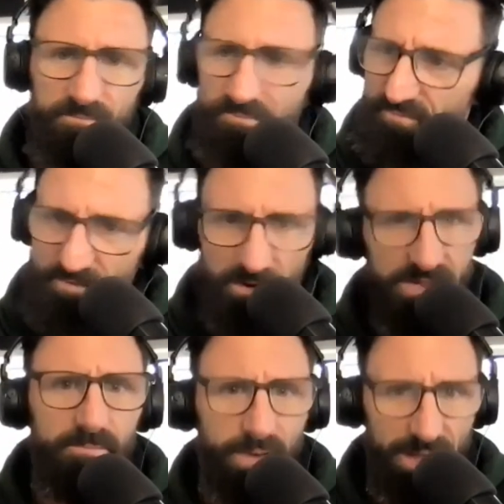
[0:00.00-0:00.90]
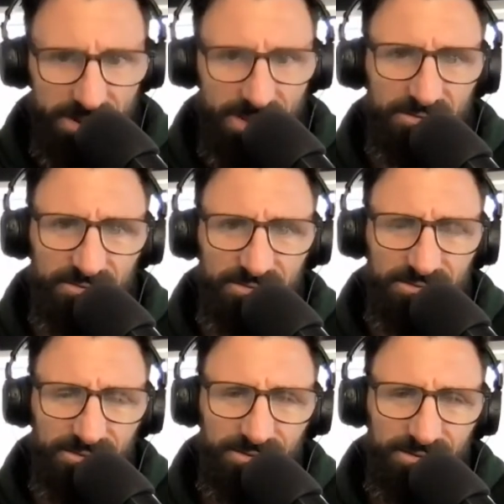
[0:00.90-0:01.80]
Fucking badass.
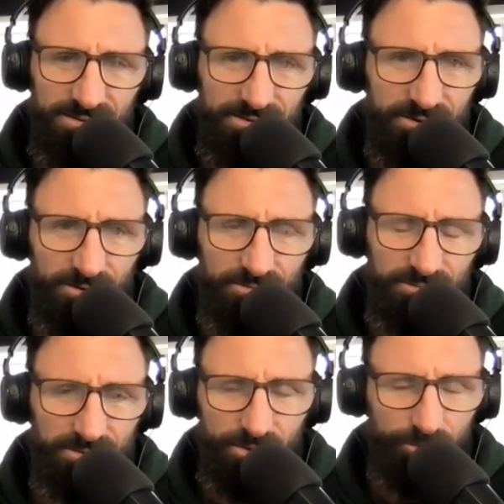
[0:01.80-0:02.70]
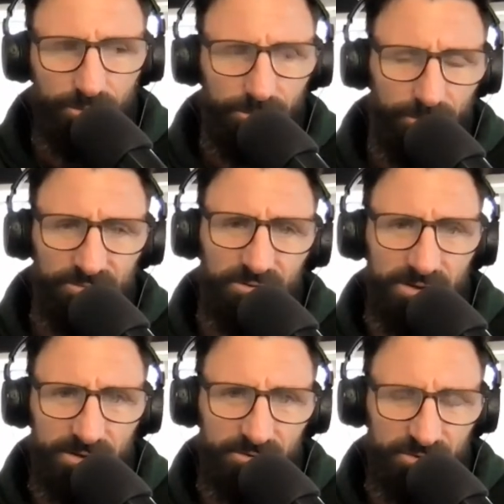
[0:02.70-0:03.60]
Cute little
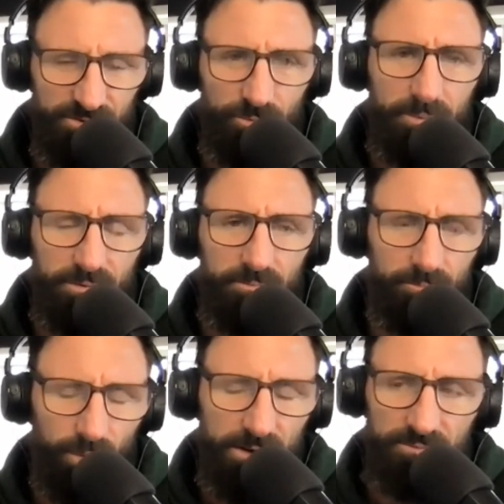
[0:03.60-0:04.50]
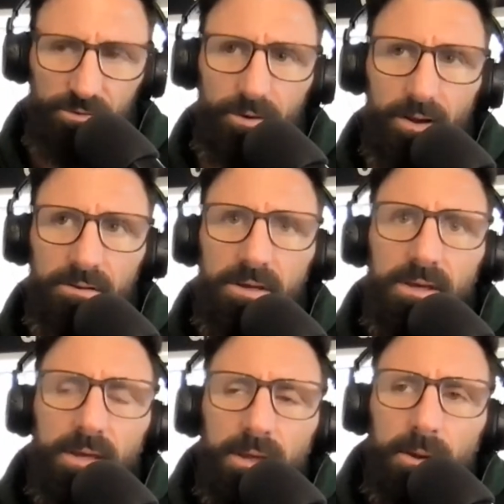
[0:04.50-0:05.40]
Ursula here. She's ripping weight off the ground.
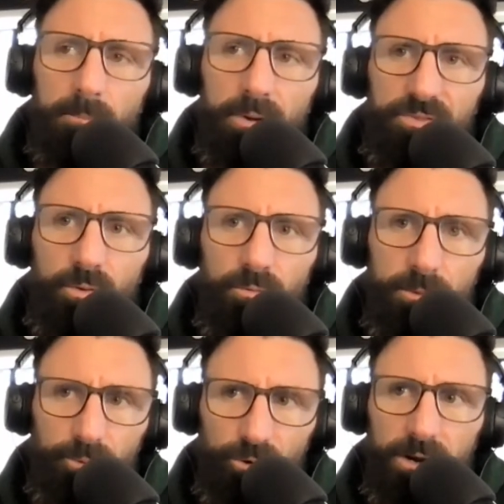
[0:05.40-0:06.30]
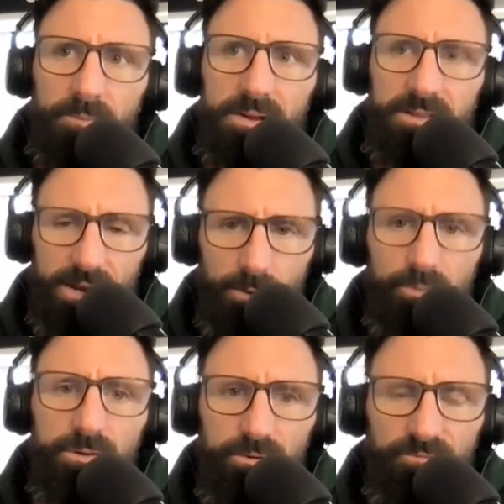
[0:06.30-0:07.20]
But the programming that I
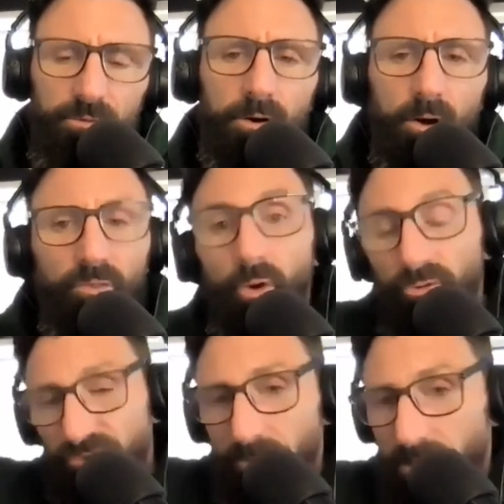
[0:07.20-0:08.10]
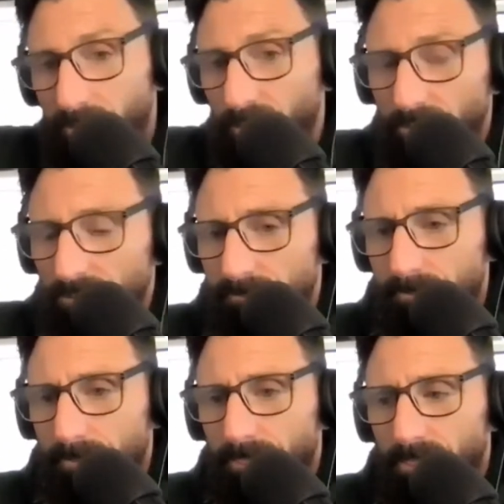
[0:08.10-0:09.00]
would do for those people
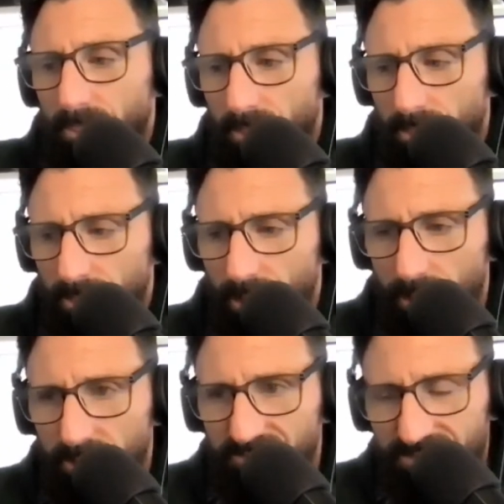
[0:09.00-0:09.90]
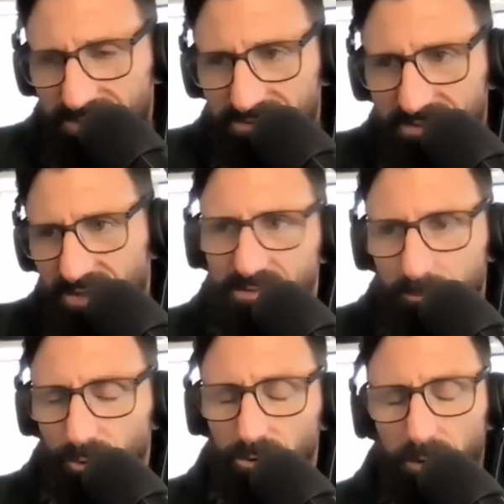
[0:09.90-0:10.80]
is the exact
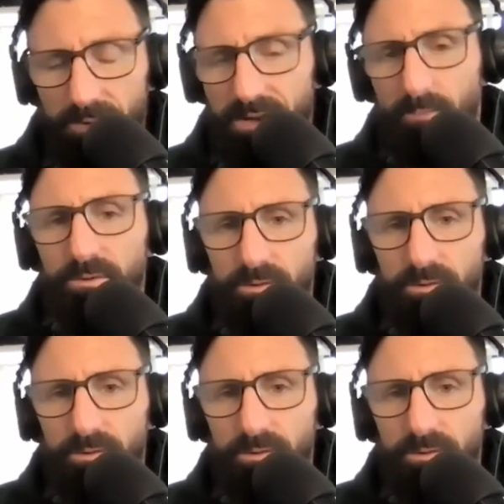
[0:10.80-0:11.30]
same programming I would